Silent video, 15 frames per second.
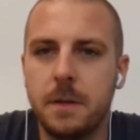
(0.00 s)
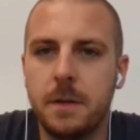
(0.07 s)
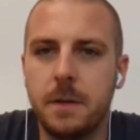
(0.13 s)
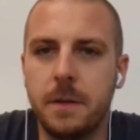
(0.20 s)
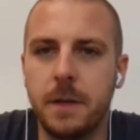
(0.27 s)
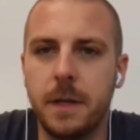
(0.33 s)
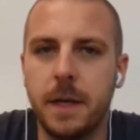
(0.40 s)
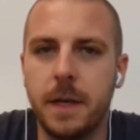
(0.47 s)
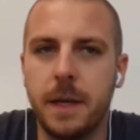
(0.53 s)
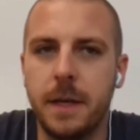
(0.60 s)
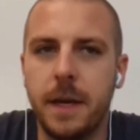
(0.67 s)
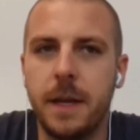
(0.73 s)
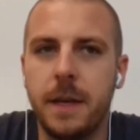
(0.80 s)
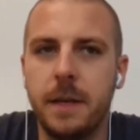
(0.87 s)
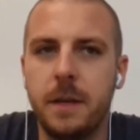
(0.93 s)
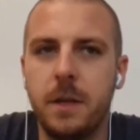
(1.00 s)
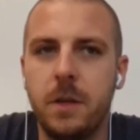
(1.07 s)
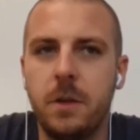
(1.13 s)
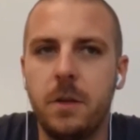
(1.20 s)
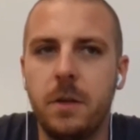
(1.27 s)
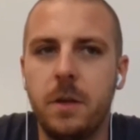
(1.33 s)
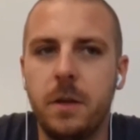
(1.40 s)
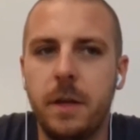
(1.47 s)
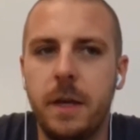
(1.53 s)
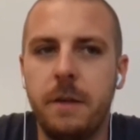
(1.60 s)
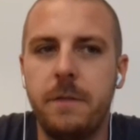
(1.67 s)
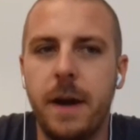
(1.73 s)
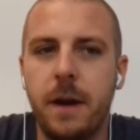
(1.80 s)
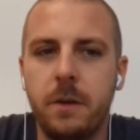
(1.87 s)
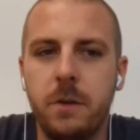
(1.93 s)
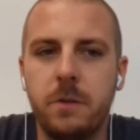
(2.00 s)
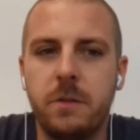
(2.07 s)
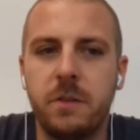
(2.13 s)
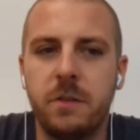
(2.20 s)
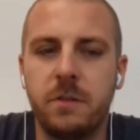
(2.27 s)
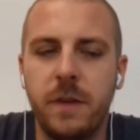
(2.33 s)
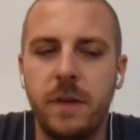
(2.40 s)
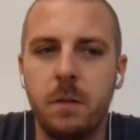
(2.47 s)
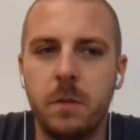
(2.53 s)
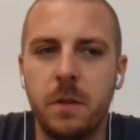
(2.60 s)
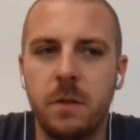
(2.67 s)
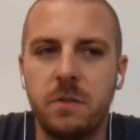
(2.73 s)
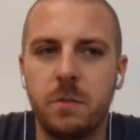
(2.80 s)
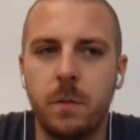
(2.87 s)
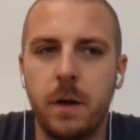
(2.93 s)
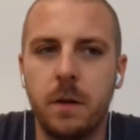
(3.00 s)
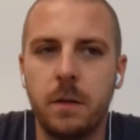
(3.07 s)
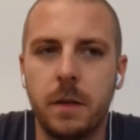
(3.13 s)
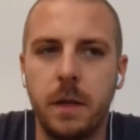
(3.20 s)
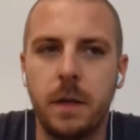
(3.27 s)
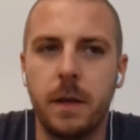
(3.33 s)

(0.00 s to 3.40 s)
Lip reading: Yeah, and he values his family as well.